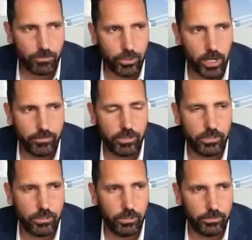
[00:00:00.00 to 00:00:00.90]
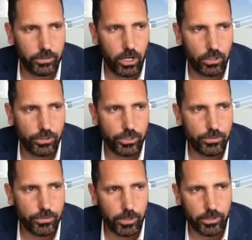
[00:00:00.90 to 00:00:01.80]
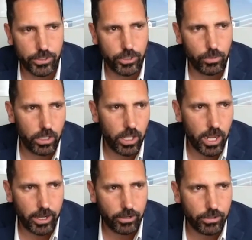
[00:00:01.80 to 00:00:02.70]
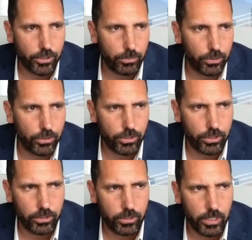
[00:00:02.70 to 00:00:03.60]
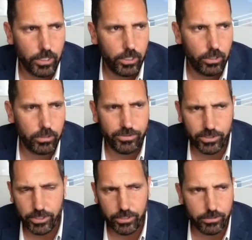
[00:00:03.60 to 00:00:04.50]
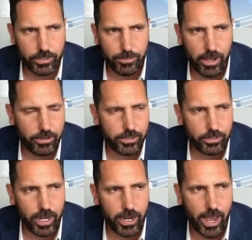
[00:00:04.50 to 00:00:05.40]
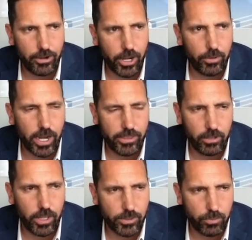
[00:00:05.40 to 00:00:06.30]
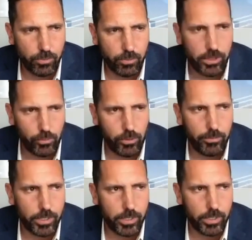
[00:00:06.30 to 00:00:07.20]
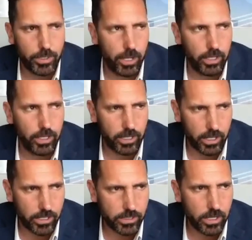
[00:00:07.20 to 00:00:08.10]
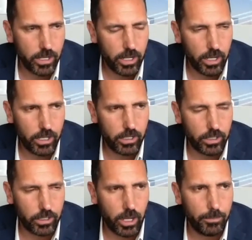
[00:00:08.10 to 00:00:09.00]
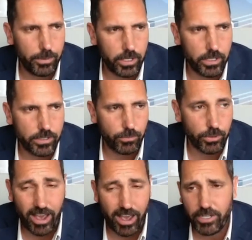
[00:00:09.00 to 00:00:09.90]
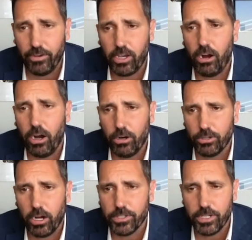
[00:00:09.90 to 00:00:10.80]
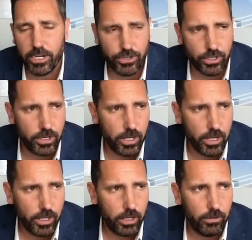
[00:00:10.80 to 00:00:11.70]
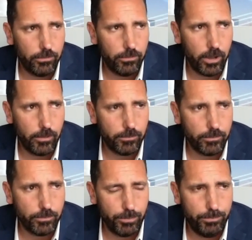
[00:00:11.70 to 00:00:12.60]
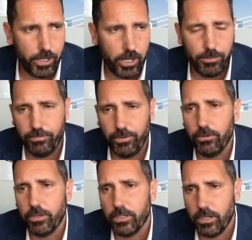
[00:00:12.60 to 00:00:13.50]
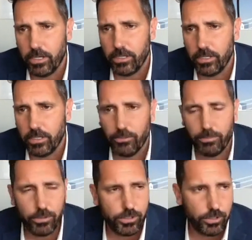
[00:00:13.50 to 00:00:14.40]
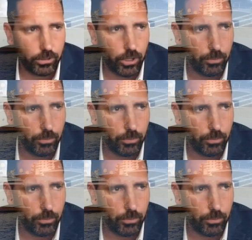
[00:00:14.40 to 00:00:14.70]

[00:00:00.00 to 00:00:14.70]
you have to deliver hard news, whether it's to a client or another broker, or even to your spouse, or I don't know. And I think that's one of the things we've been talking about lately as a company is when you have to have a hard conversation, pick up the phone and talk to the person or go